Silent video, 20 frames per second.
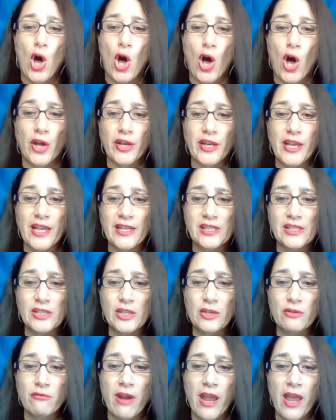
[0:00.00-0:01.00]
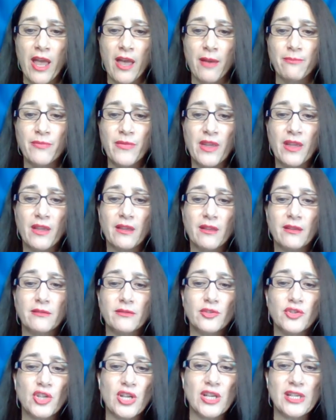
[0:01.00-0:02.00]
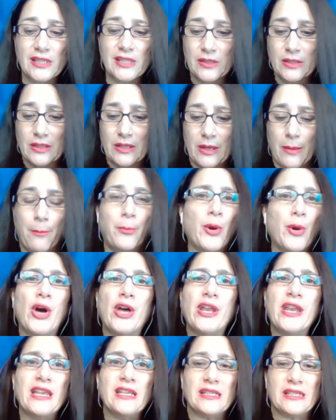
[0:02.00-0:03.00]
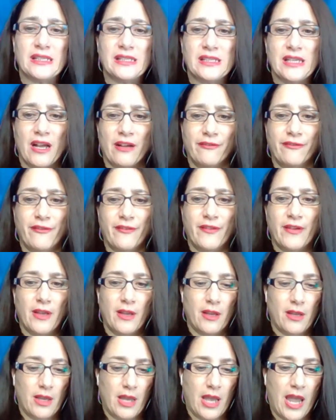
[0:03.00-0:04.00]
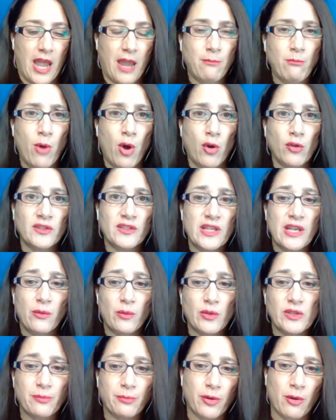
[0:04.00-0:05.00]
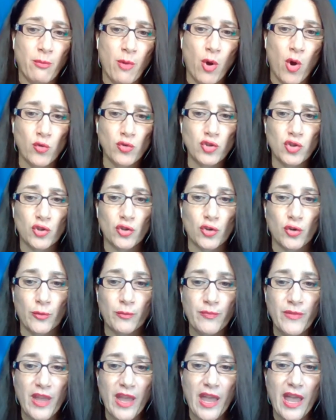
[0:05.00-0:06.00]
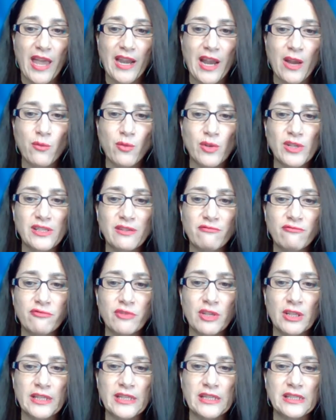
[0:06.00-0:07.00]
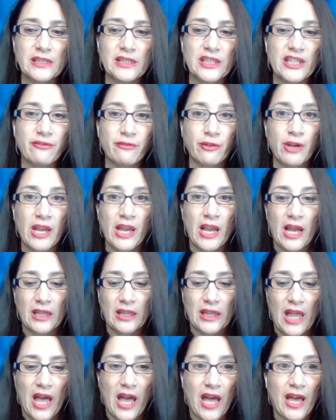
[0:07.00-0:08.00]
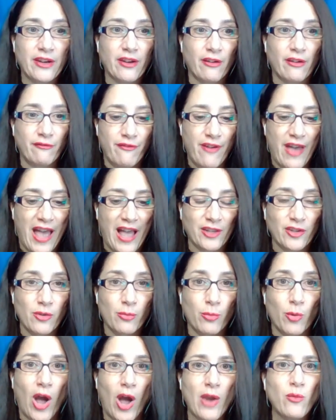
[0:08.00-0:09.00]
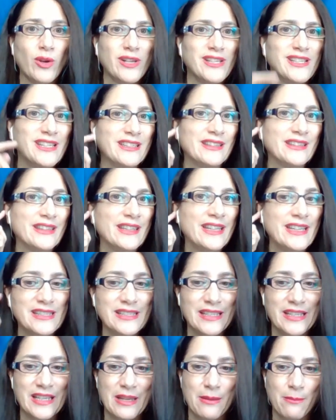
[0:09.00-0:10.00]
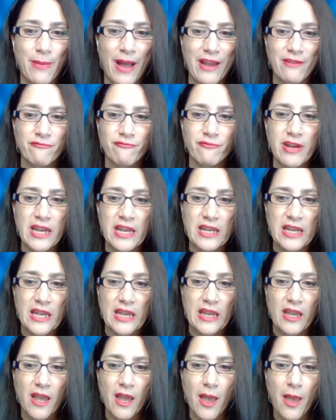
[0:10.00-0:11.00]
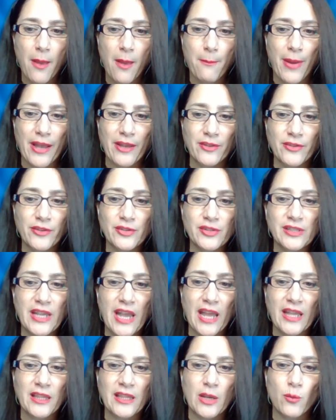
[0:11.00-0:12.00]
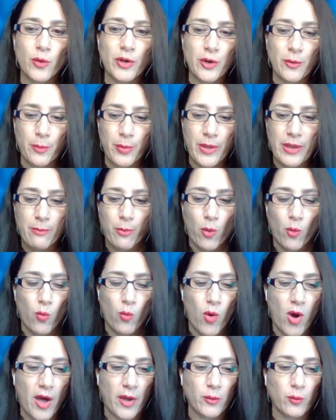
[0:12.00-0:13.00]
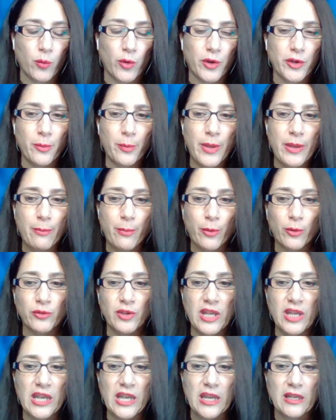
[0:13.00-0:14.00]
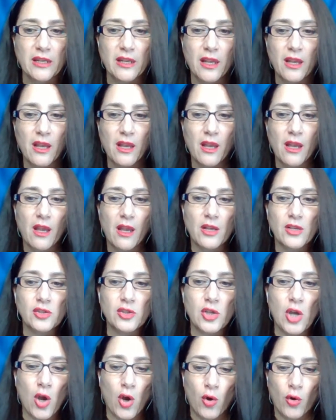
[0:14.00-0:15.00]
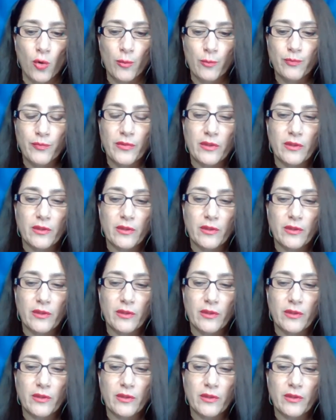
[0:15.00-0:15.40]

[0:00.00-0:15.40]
on Instagram, just putting stuff. And mostly it was promotional. And I wasn't really delivering a lot of valuable. I wasn't listening by reading, by understanding what do people want? What do people need? So